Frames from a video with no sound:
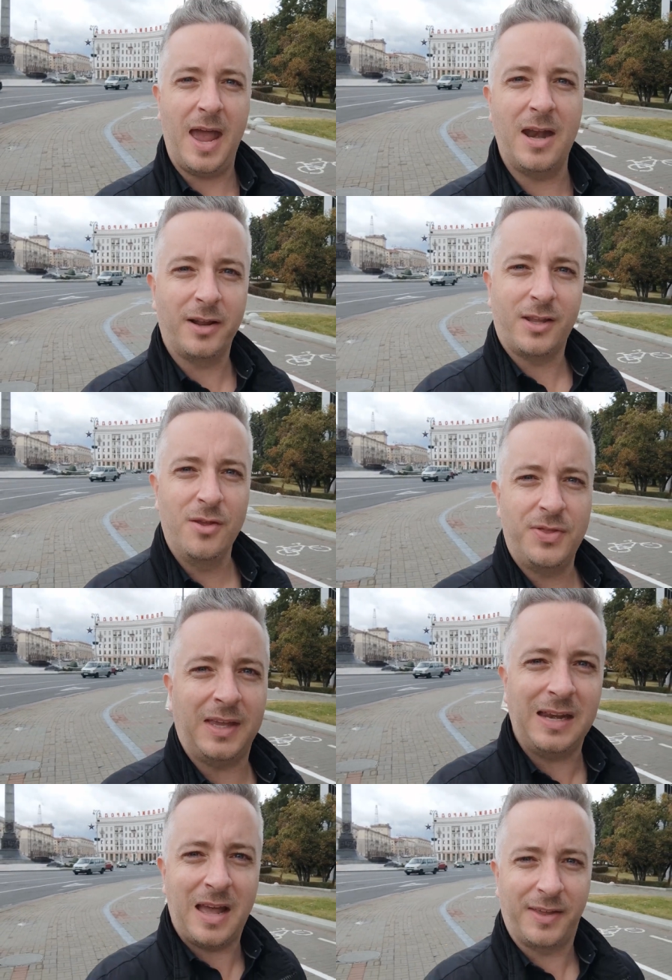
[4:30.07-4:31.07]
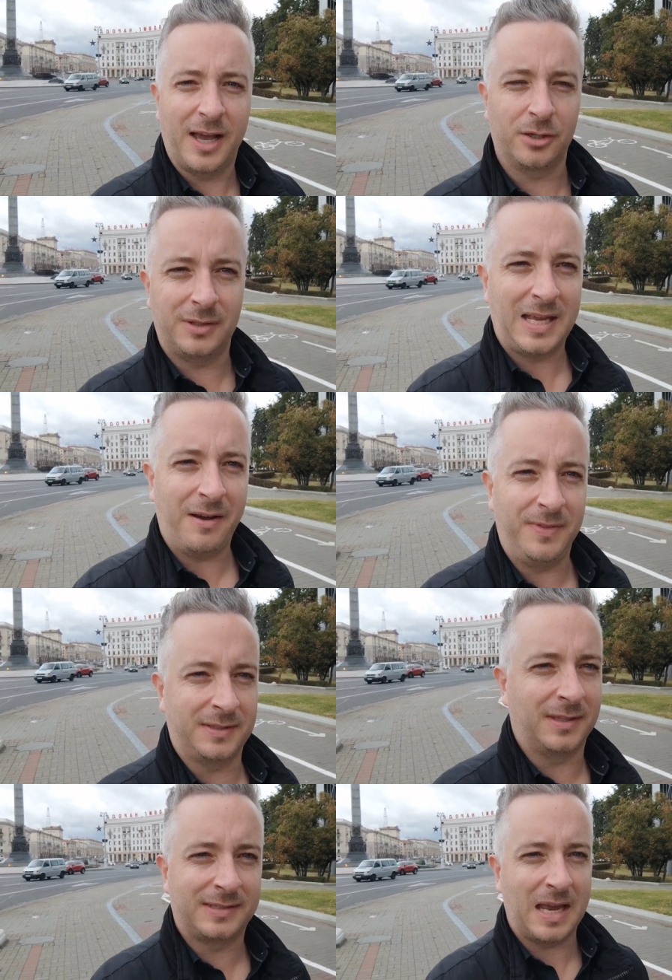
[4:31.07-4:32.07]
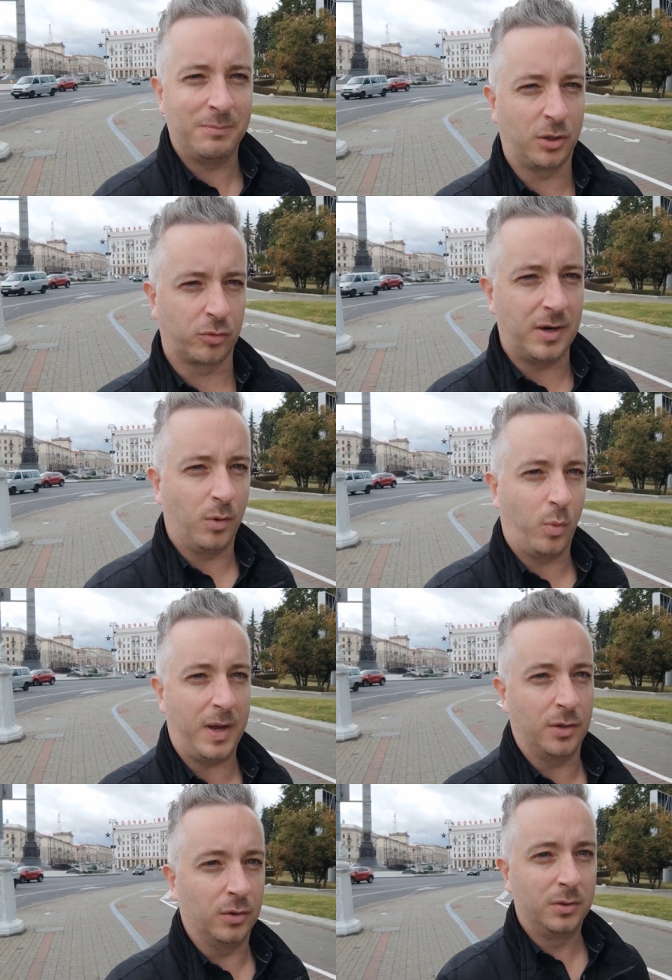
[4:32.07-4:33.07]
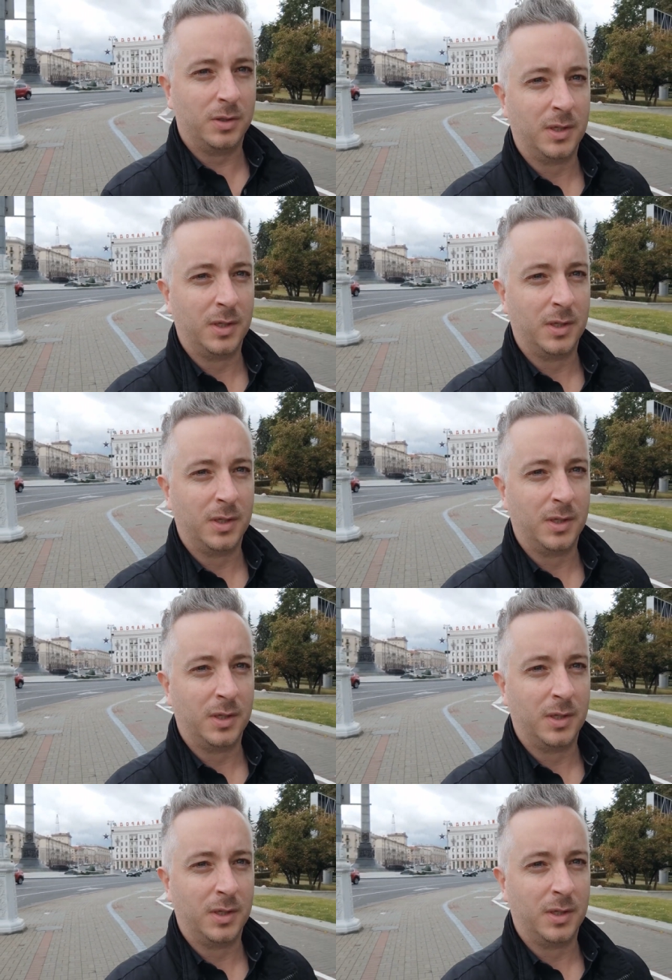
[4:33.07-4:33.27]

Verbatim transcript: and I don't think any other countries have this to the same degree that we do.